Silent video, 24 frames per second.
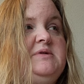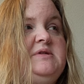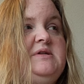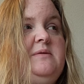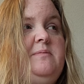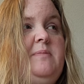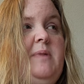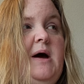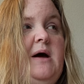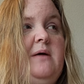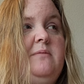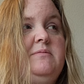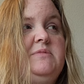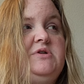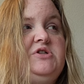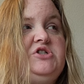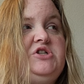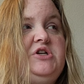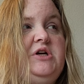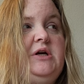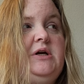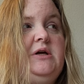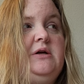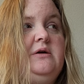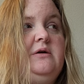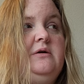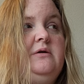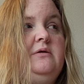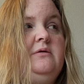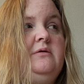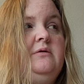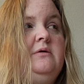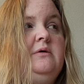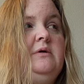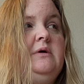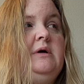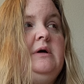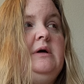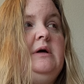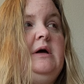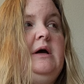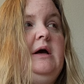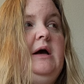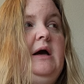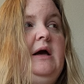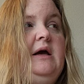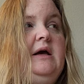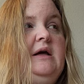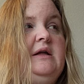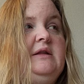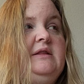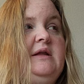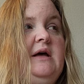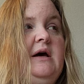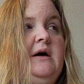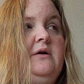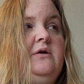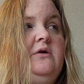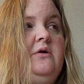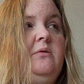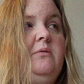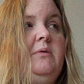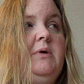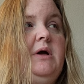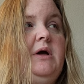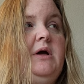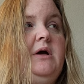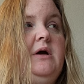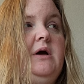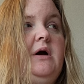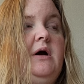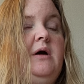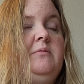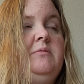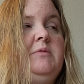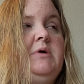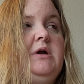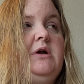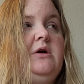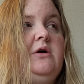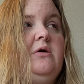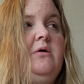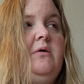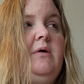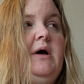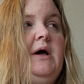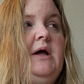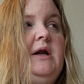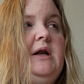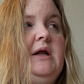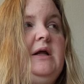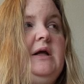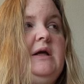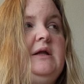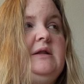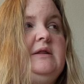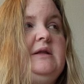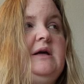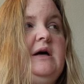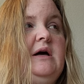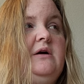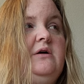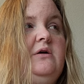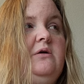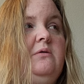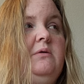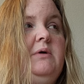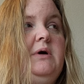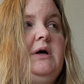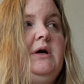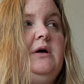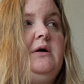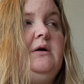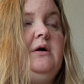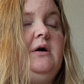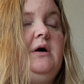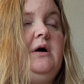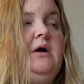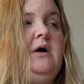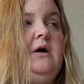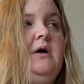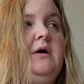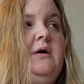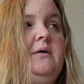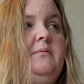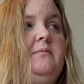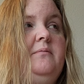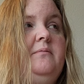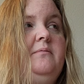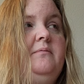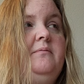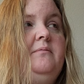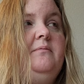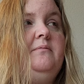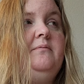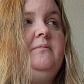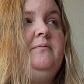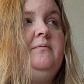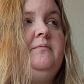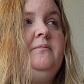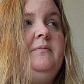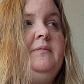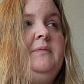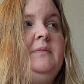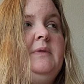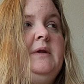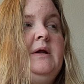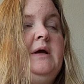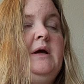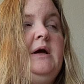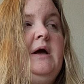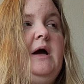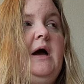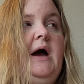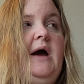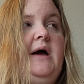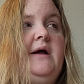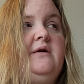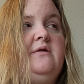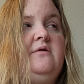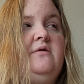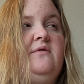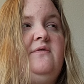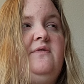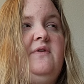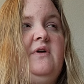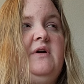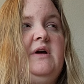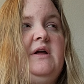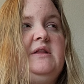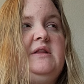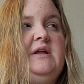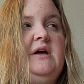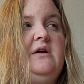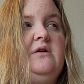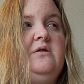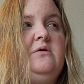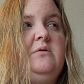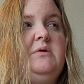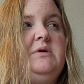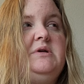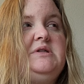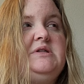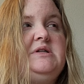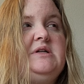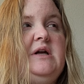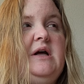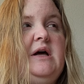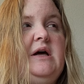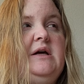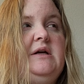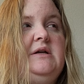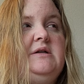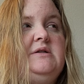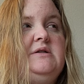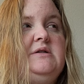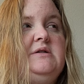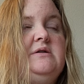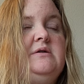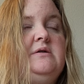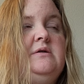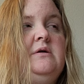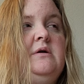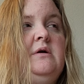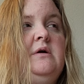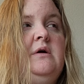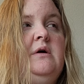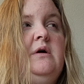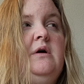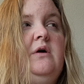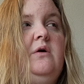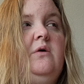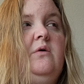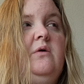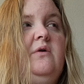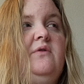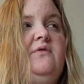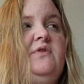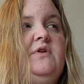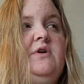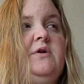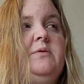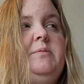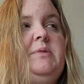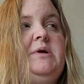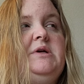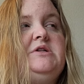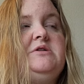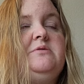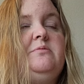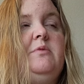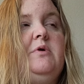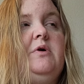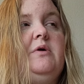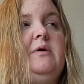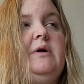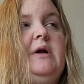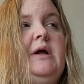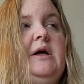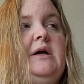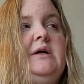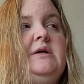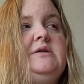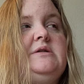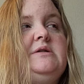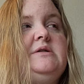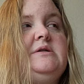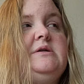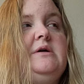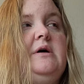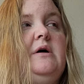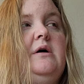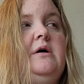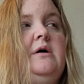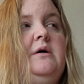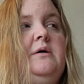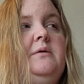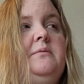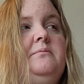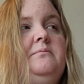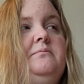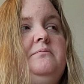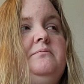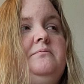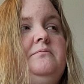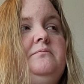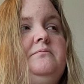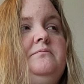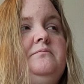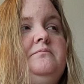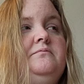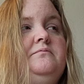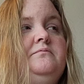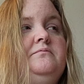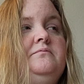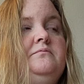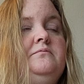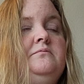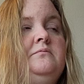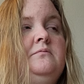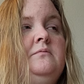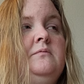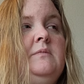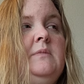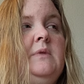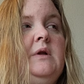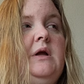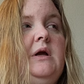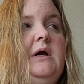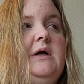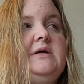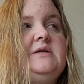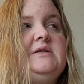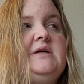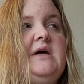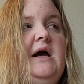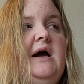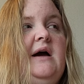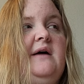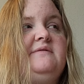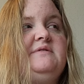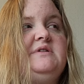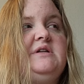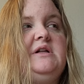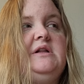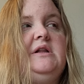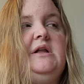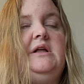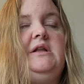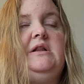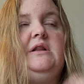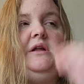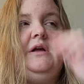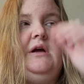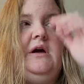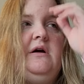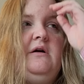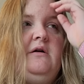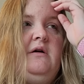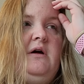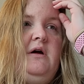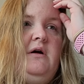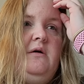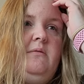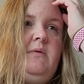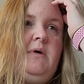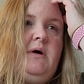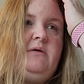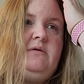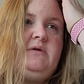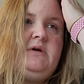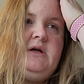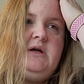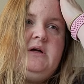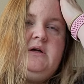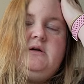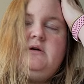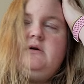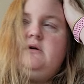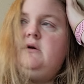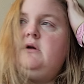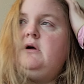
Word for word: CPAP machine and get that going. I'm going to go ahead and get that going. Um, I don't know if I'll get that going tonight or if it'll be tomorrow night because um, I have to clean the area around it.